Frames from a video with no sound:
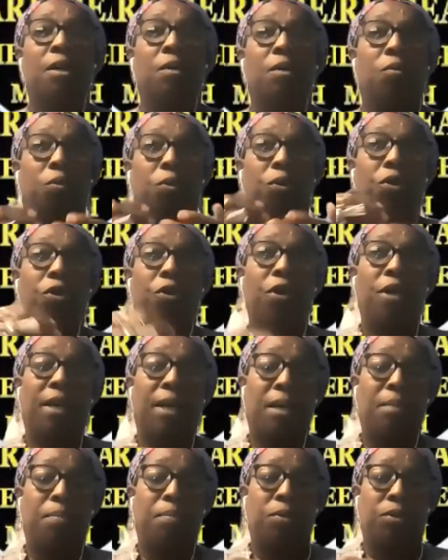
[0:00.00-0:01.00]
You're
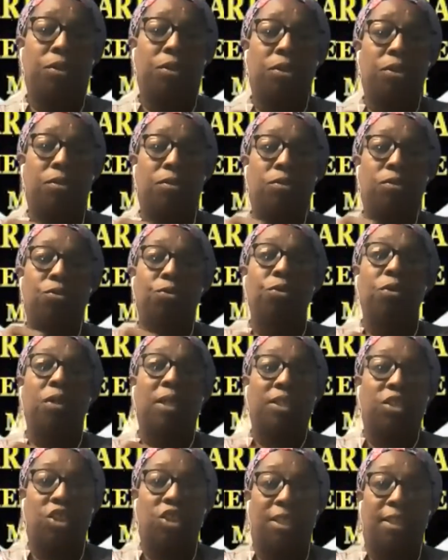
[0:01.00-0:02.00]
able to, through
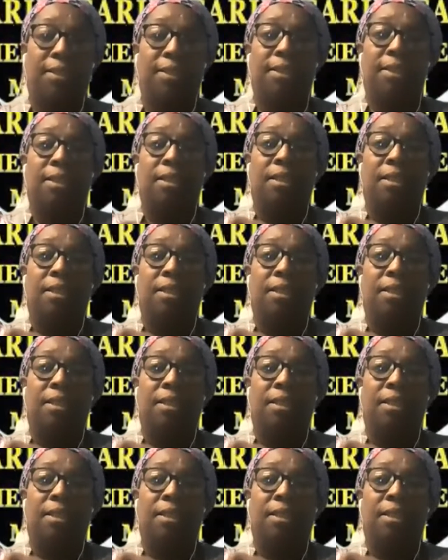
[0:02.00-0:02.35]
Achar,